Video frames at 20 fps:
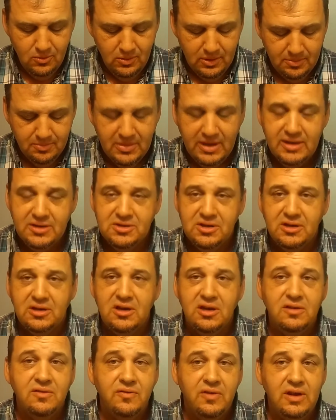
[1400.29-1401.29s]
what makes it
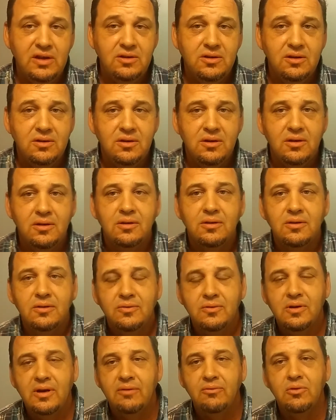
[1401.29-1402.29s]
convenient
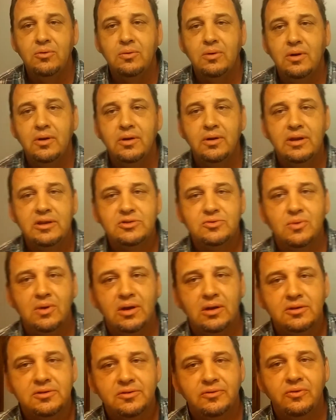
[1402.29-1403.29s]
for everyone as
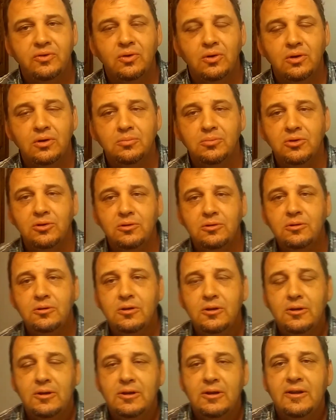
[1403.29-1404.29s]
well as affordable.
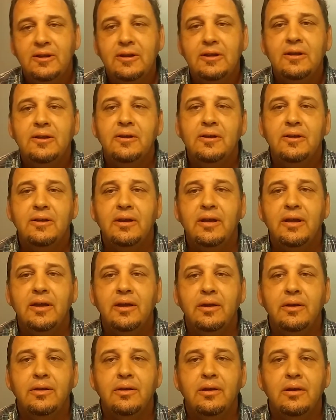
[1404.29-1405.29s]

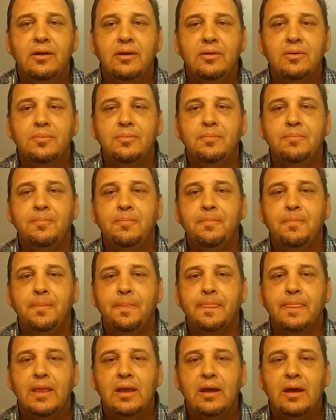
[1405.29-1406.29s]
And
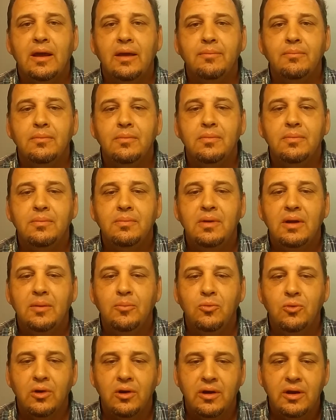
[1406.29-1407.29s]

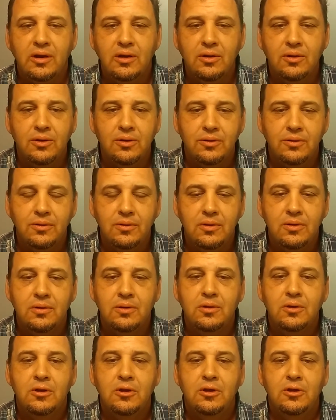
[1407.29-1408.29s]
I'm working on
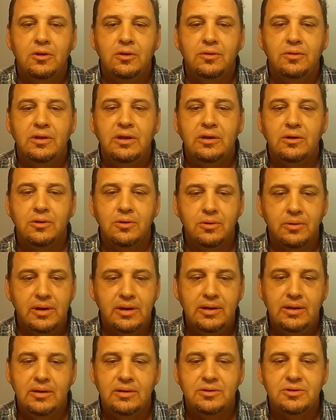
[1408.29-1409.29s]
the
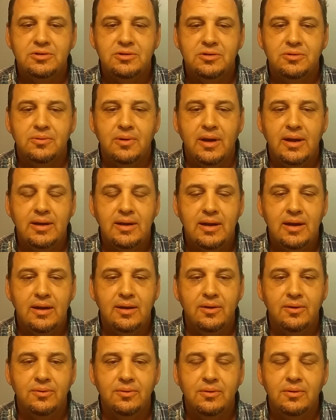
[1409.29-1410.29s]
ingredients right
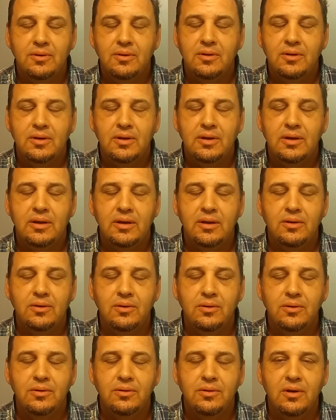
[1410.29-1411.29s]
now
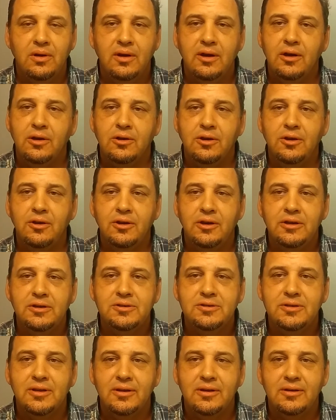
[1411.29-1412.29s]
and the little
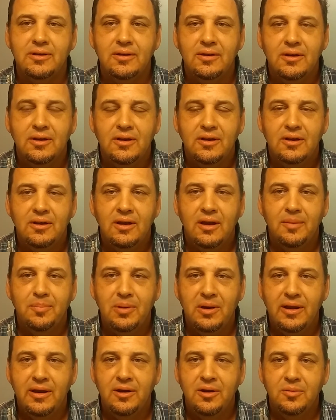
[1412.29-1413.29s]
goodies that I
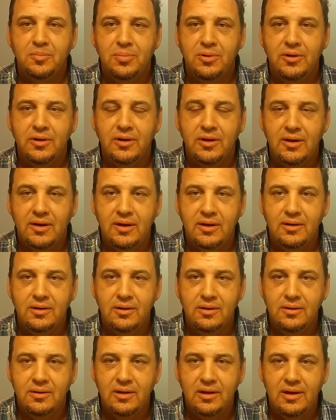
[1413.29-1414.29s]
plan on putting in
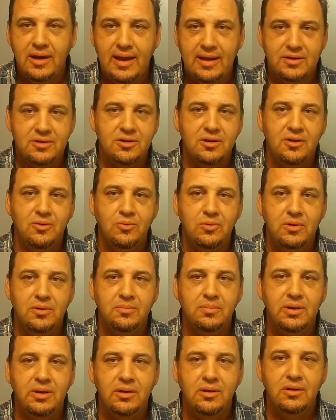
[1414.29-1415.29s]
it that actually
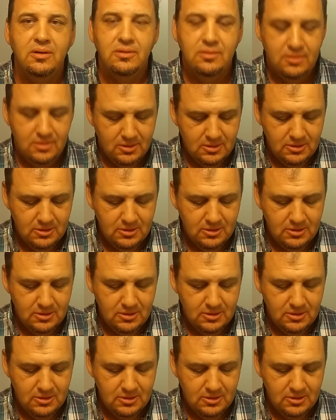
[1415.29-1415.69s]
will be